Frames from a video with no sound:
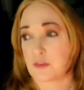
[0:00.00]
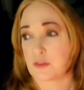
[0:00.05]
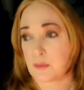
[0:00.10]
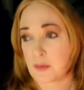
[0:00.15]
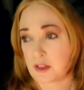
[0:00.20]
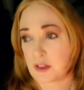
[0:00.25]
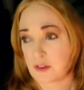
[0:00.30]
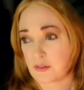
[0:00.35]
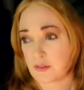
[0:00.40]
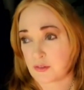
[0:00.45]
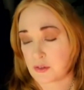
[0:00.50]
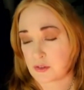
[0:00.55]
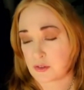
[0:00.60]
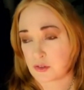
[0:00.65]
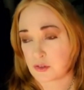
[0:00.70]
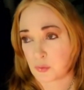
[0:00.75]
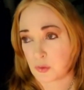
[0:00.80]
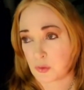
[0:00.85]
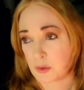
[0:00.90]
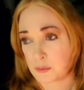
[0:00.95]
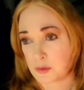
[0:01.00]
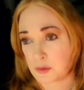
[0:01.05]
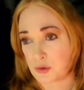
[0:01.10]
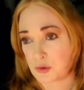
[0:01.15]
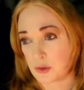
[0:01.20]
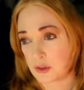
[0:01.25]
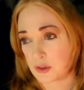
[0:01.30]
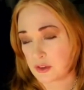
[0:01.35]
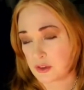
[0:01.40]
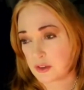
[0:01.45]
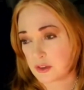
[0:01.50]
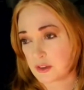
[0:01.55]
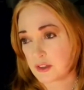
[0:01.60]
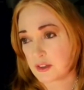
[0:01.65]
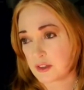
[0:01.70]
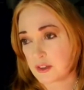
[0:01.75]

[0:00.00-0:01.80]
them on the first Warped Tour.